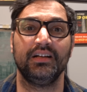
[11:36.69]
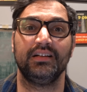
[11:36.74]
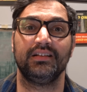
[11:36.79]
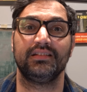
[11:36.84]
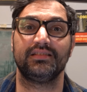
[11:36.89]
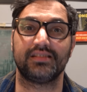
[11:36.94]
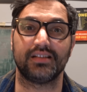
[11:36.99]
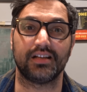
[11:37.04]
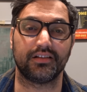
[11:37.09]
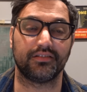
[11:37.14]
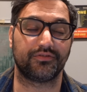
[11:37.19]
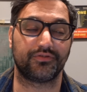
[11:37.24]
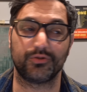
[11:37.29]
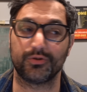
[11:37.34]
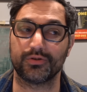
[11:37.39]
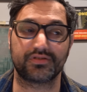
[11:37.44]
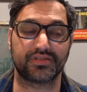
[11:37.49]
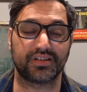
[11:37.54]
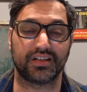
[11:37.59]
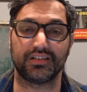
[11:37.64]
So that
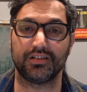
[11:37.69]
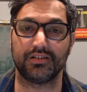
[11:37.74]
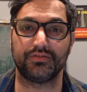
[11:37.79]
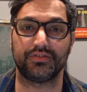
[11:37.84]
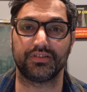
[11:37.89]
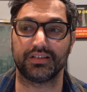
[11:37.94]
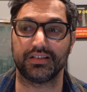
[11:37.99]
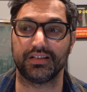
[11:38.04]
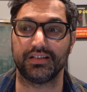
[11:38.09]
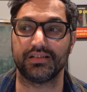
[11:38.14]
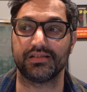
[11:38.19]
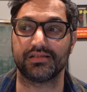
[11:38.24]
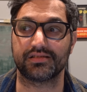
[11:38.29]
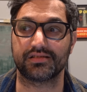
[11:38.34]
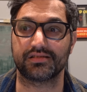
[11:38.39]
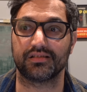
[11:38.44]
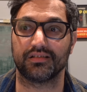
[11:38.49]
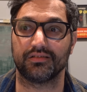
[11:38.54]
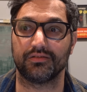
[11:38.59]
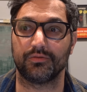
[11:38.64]
4th gen Nova
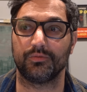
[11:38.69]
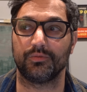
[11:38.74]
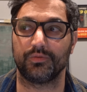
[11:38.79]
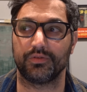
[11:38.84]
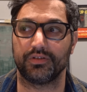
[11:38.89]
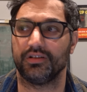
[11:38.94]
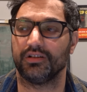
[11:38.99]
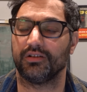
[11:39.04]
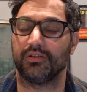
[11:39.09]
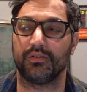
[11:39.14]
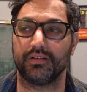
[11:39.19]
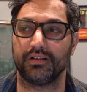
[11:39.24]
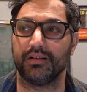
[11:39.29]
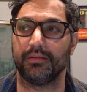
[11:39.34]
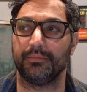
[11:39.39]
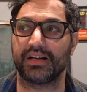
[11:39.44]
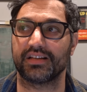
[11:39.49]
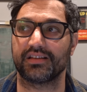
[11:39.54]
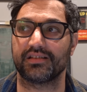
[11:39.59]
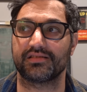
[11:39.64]
is, you know,
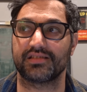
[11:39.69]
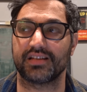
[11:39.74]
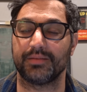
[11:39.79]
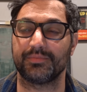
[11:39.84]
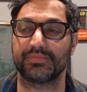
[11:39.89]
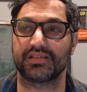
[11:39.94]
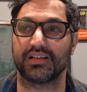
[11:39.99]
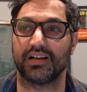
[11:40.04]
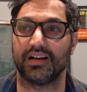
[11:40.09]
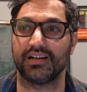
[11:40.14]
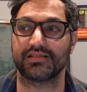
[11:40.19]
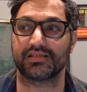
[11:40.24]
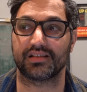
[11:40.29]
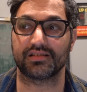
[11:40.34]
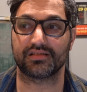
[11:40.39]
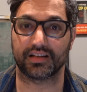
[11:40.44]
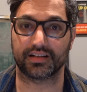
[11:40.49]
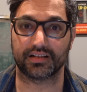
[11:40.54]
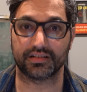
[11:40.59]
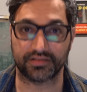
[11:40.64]
about the same size
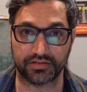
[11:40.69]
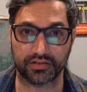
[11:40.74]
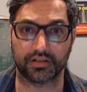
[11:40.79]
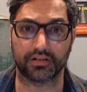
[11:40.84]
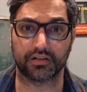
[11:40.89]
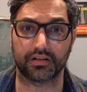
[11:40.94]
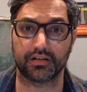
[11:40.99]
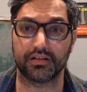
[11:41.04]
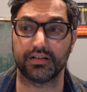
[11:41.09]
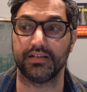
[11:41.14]
as like a Dart.